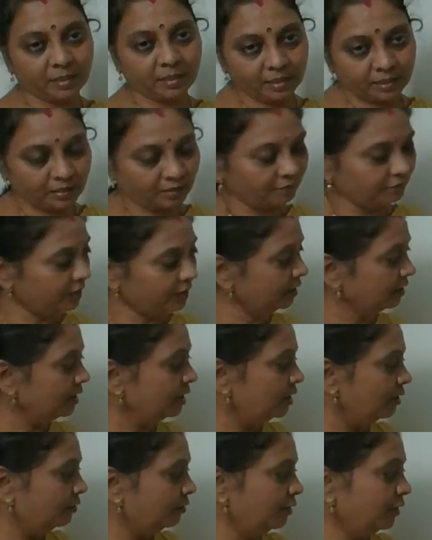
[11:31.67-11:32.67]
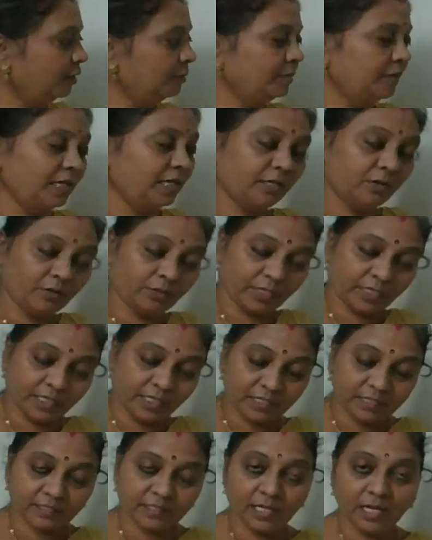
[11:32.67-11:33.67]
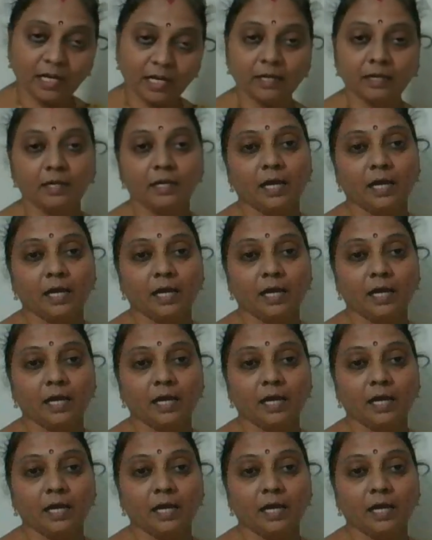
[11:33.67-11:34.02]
in our family, or he is the